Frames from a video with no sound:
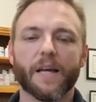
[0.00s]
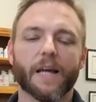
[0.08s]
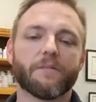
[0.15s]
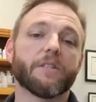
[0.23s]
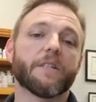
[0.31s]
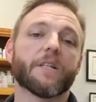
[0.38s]

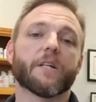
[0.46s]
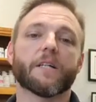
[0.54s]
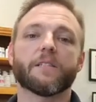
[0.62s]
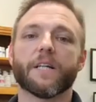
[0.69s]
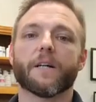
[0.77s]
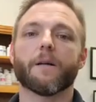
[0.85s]
If she's in there
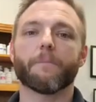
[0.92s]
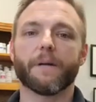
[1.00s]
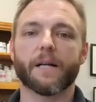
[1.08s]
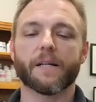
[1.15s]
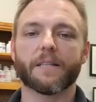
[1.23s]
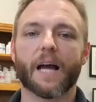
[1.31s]
extended
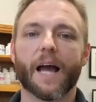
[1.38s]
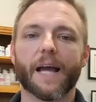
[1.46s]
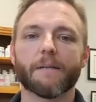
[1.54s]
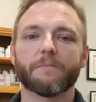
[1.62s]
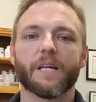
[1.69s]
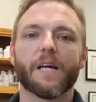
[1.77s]
period of
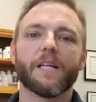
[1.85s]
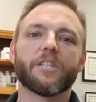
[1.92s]
times,